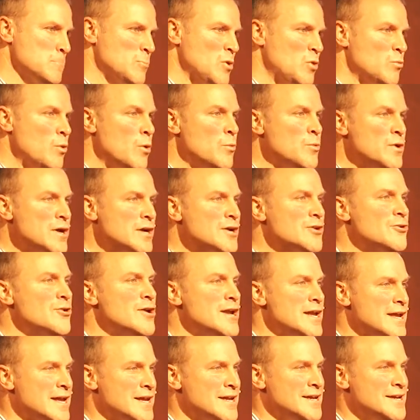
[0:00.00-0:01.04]
What we
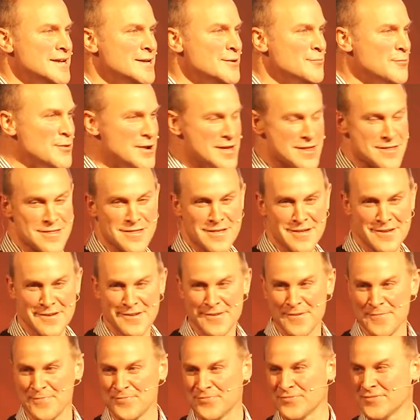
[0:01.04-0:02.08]
agree with
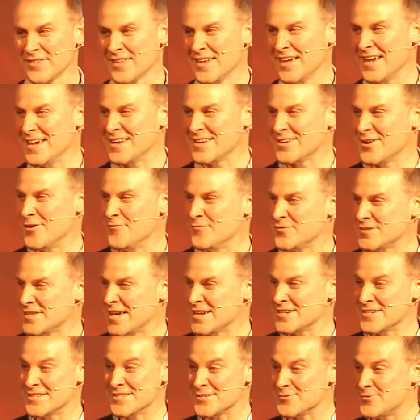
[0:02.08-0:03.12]
in
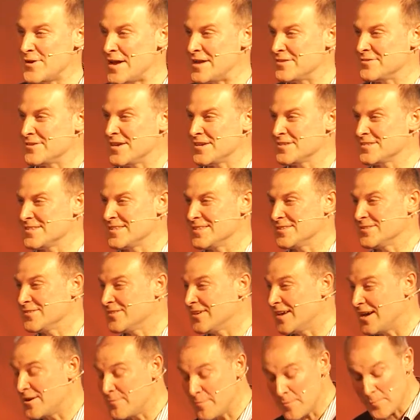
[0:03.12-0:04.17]
conversations around us. And
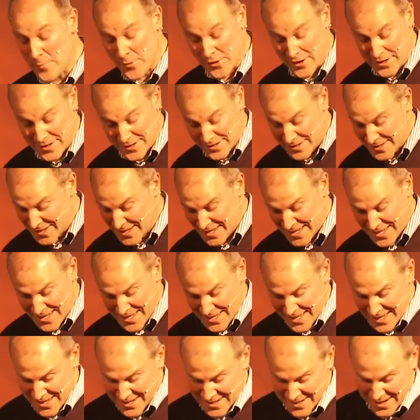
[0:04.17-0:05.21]
I remember
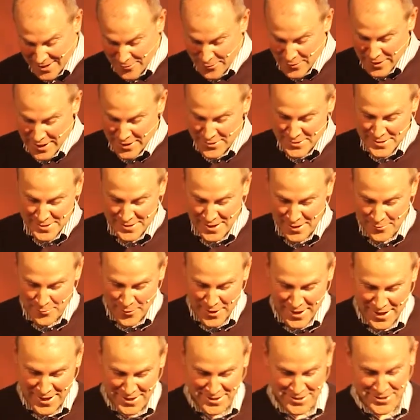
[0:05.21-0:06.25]
when I was
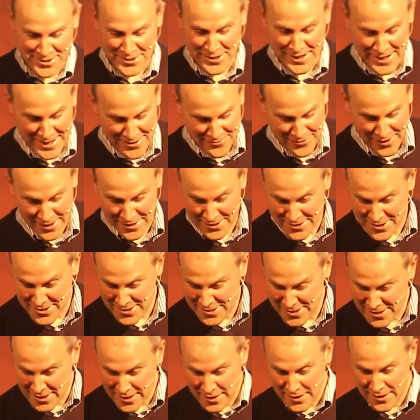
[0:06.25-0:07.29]
working in Unilever,
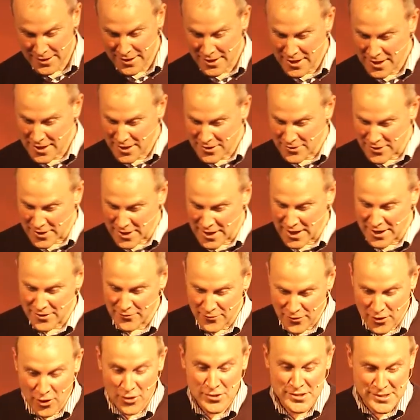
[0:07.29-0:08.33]
just the kind
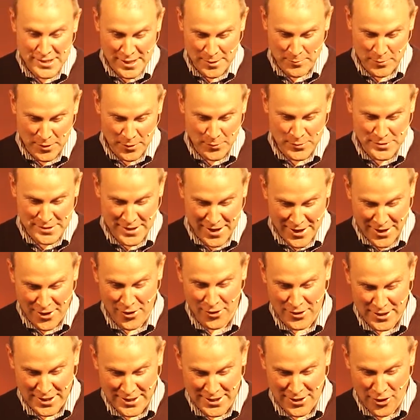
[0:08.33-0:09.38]
of gossip that was going
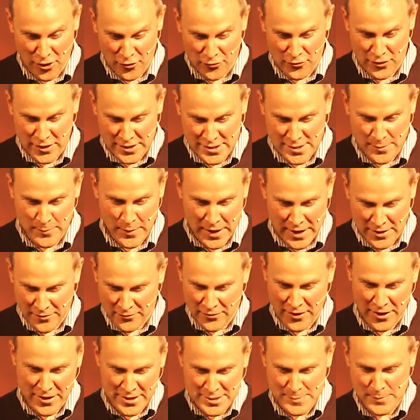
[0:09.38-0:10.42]
on in the office about
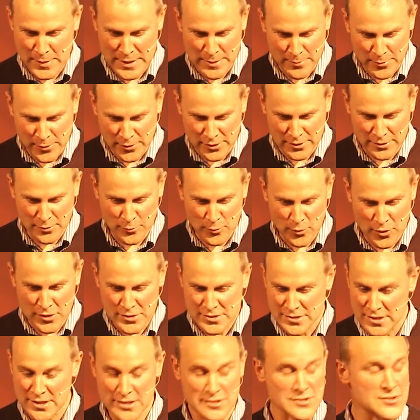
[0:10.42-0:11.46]
various people
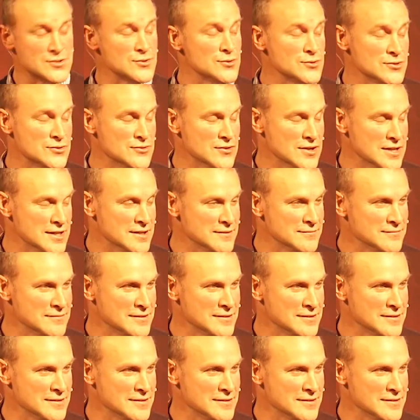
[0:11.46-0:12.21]
was extraordinary.